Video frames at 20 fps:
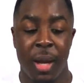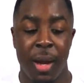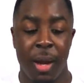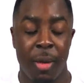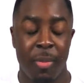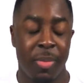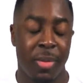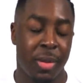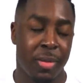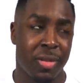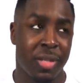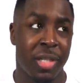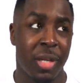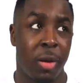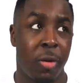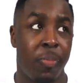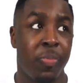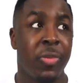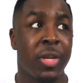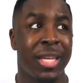Um,
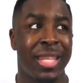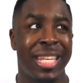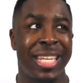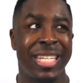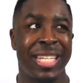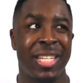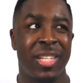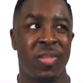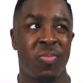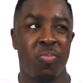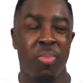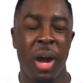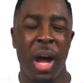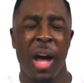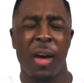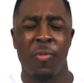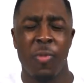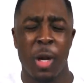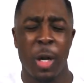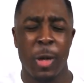so this is
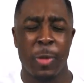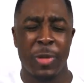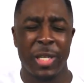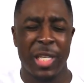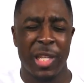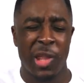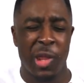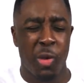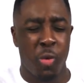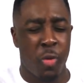Proverbs